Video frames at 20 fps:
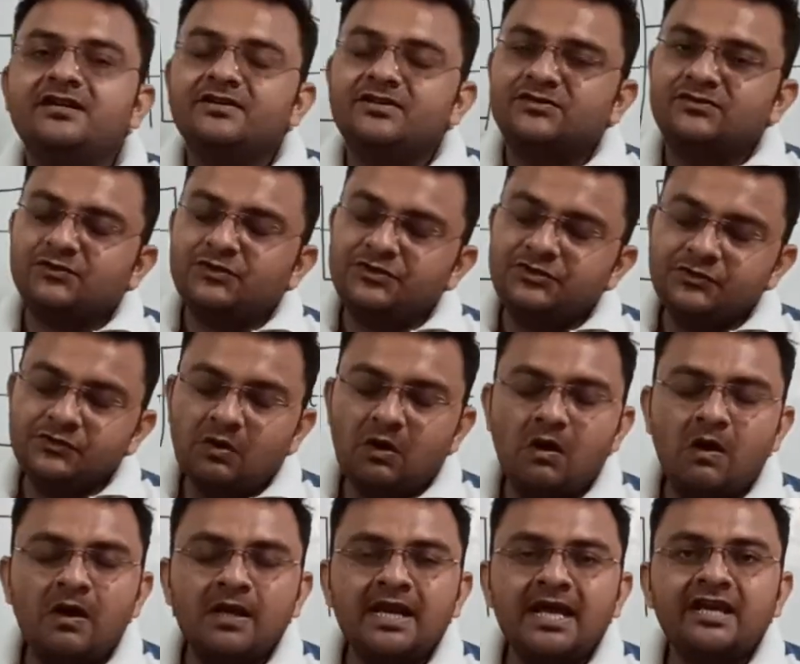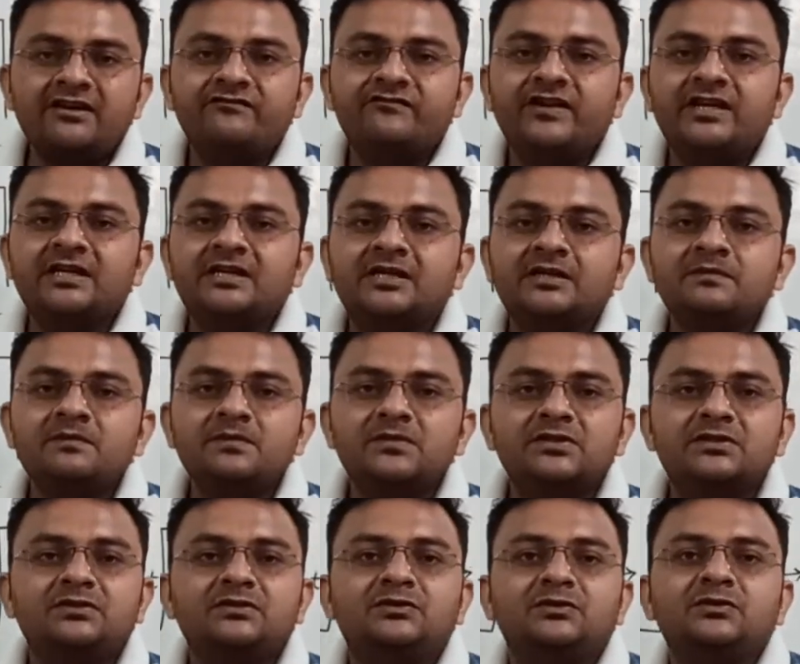So you all are welcome
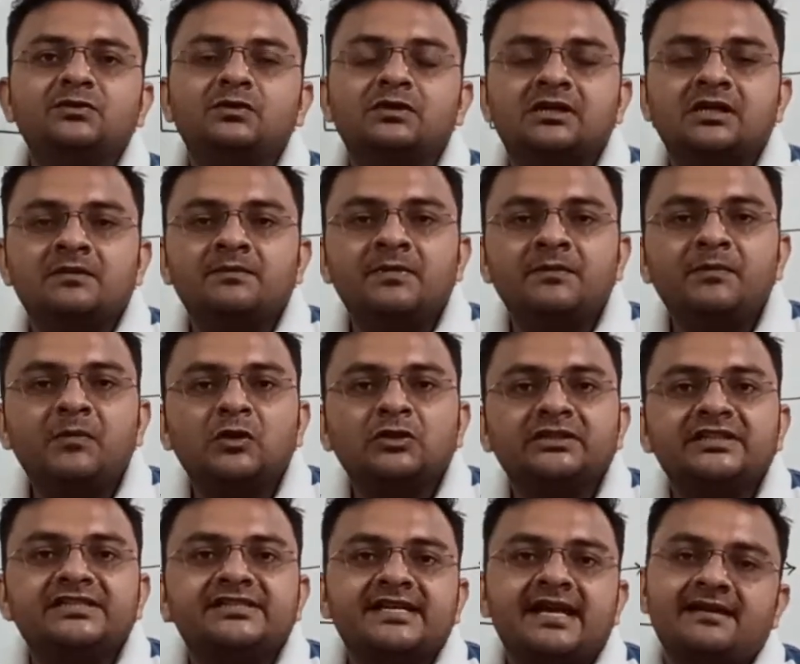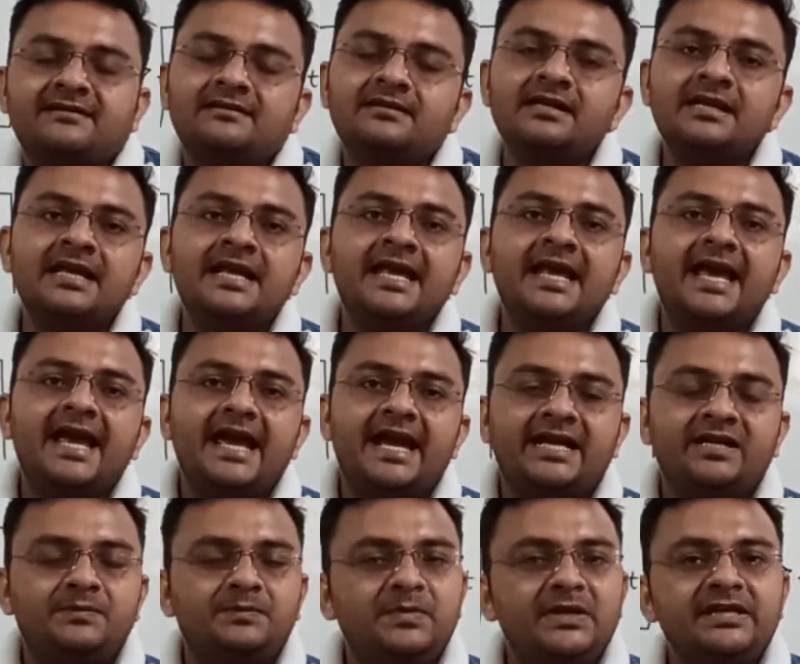to come up on the channel
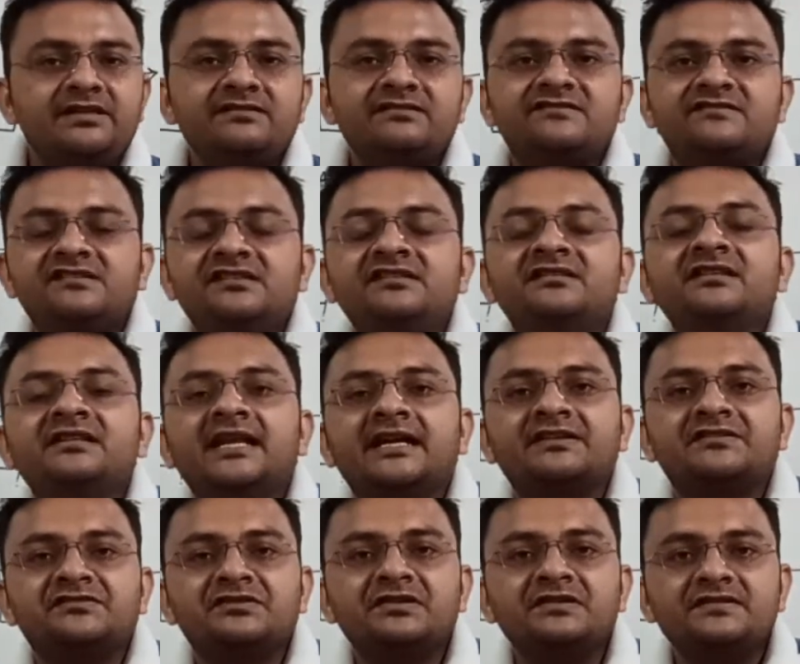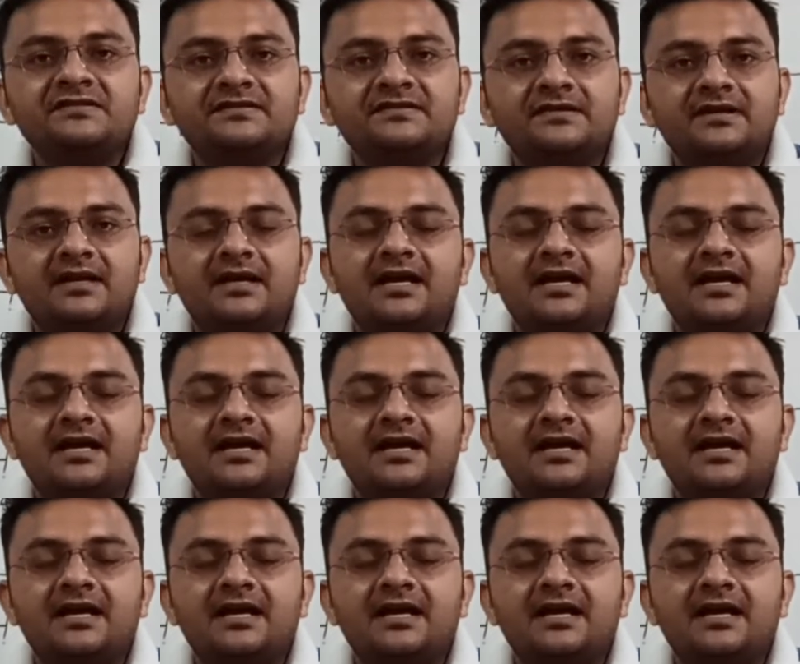and please see the lectures.